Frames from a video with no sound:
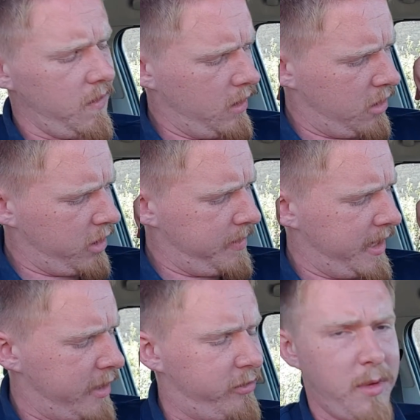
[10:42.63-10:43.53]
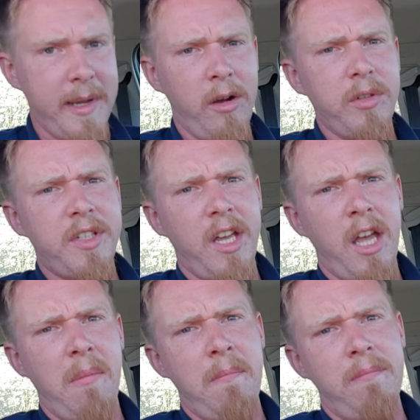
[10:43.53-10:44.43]
I'm going to be there from about
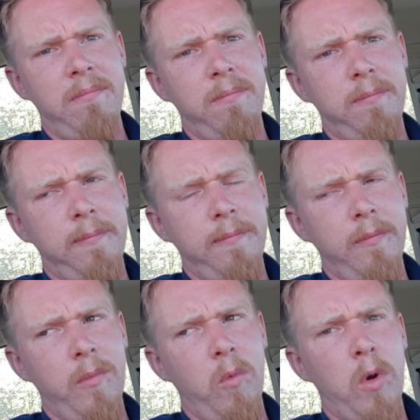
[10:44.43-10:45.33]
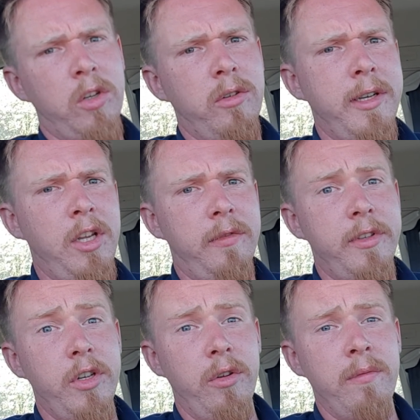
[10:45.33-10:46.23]
1 o'clock in the
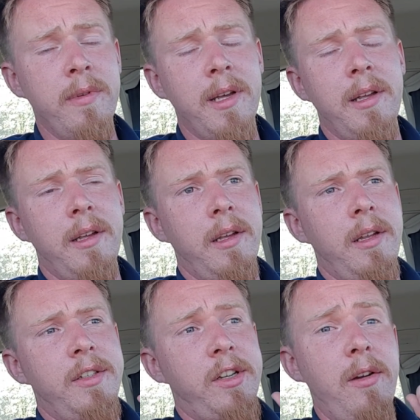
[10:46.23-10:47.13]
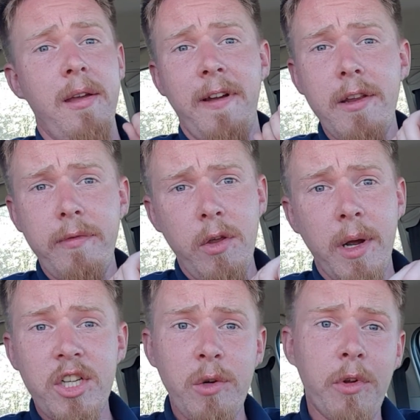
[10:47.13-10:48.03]
afternoon. So if any of
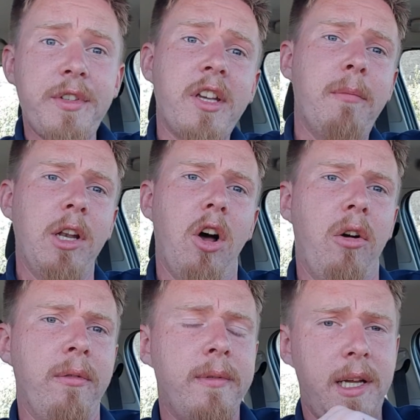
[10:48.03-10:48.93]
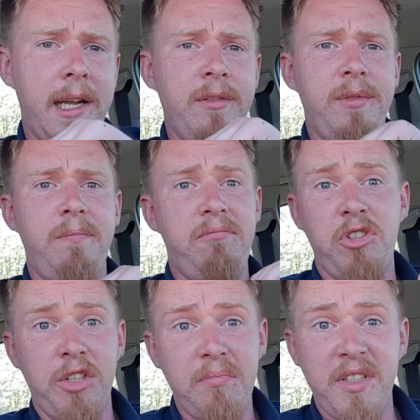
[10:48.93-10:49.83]
you actually want to come along and
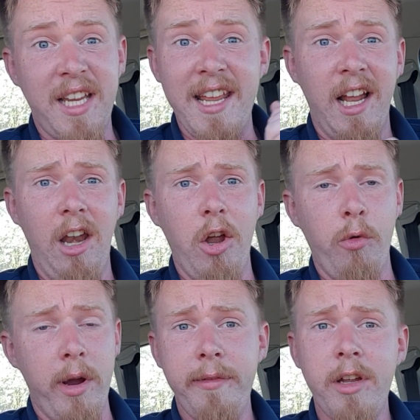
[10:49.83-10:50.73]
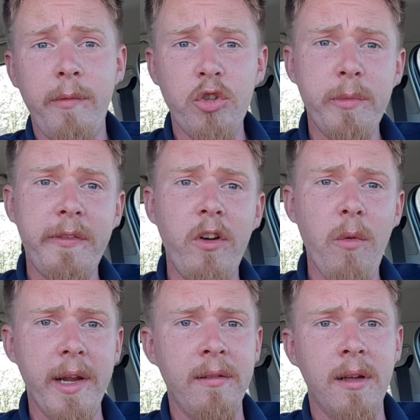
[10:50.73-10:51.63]
just say hello, or even come join me
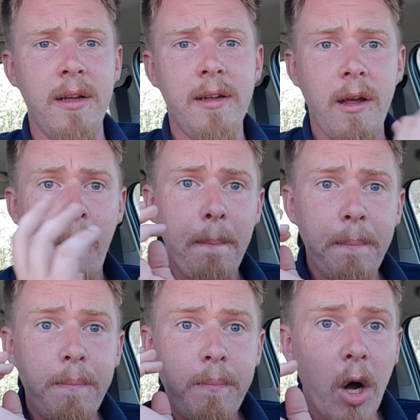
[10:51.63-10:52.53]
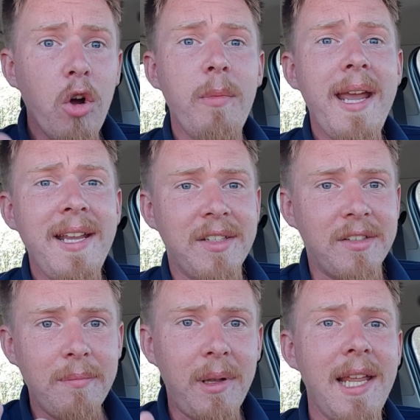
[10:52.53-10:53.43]
filming, by all
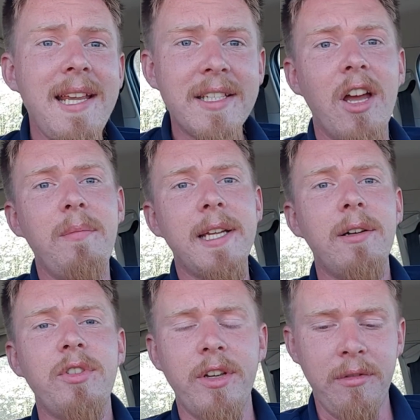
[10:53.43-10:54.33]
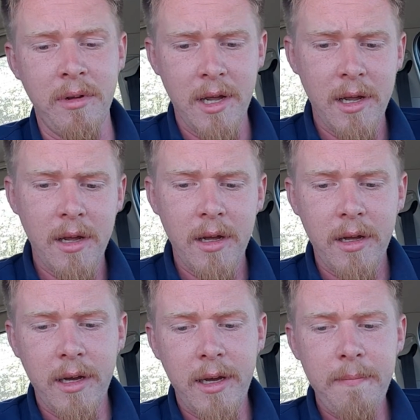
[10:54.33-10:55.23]
means, please come down to.
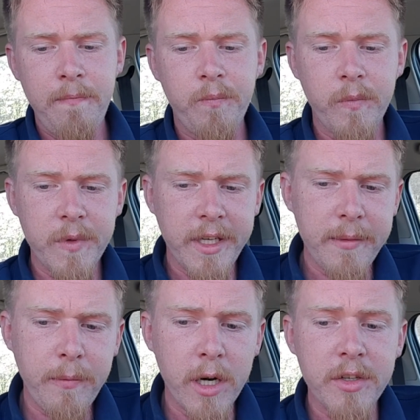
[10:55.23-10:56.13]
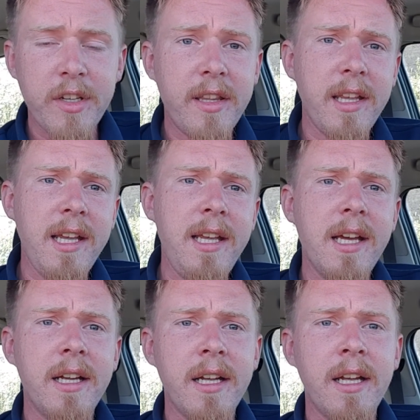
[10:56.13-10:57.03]
So when I was at
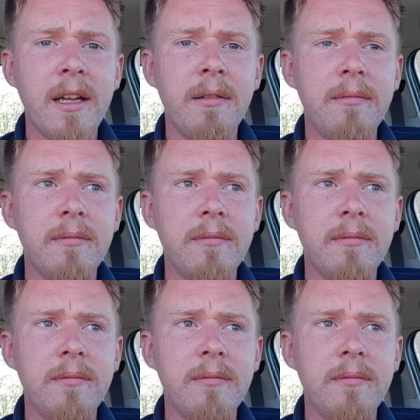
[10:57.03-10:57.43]
the